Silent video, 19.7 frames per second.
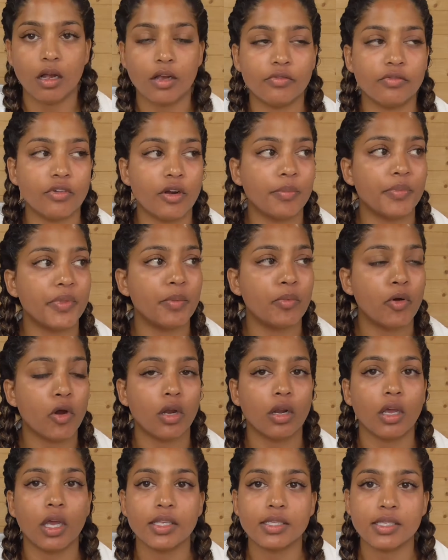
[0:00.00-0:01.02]
I've rubbed the
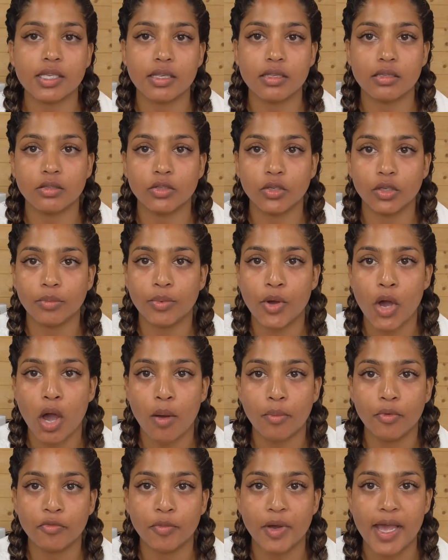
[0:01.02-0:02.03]
product into the
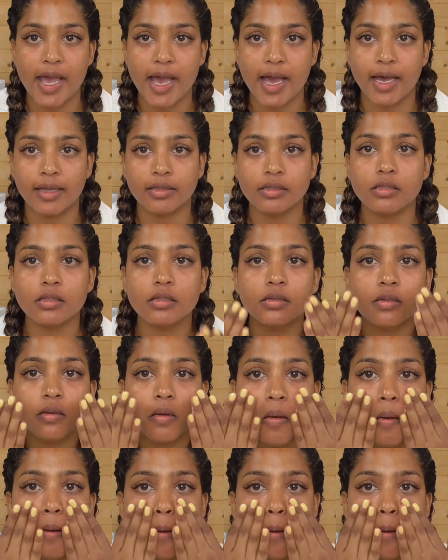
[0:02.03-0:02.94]
palm of my hands.